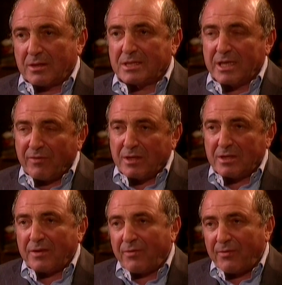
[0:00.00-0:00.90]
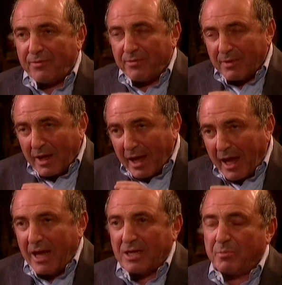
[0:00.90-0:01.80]
70,
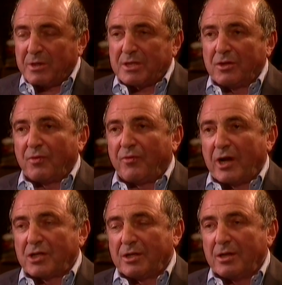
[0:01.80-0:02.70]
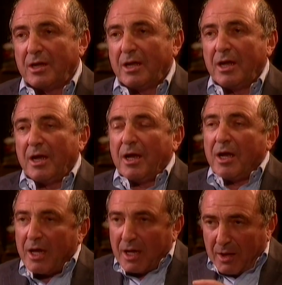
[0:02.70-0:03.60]
80% of Russian
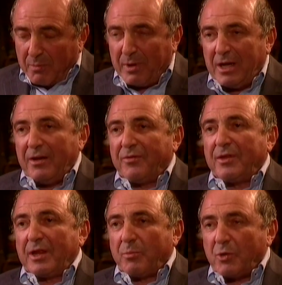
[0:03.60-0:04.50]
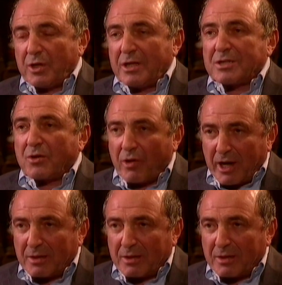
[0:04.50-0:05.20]
believe that Putin is correct